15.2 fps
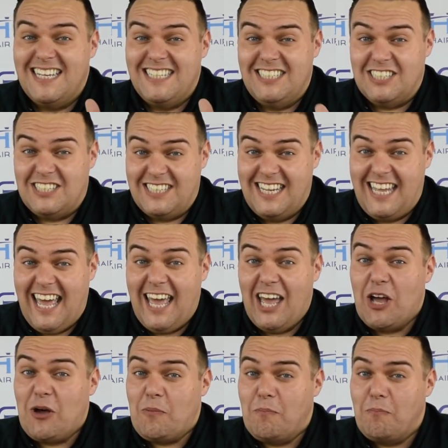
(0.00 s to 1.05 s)
just
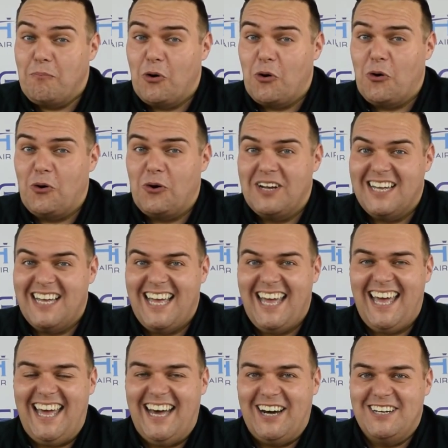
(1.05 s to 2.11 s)
get more
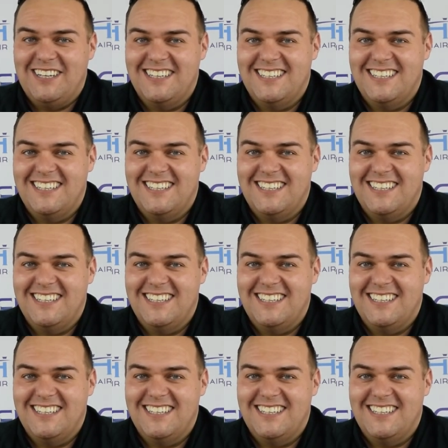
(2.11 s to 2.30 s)
hair.